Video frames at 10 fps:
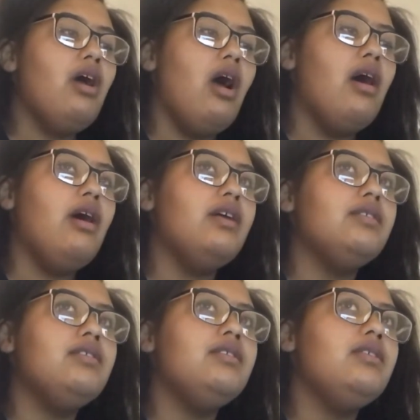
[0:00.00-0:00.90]

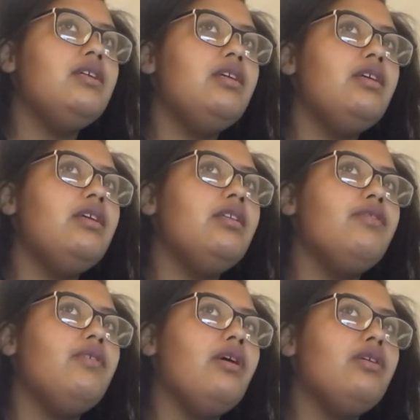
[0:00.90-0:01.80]
underneath
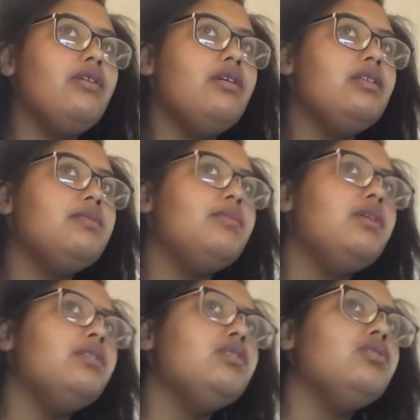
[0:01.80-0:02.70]
the
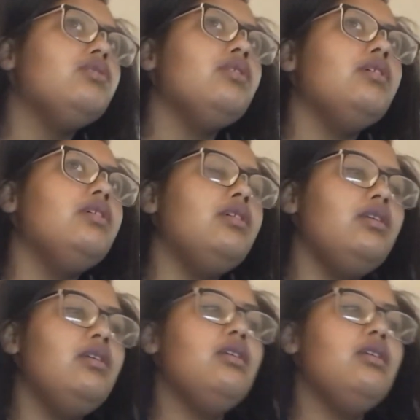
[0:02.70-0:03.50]
Christmas tree.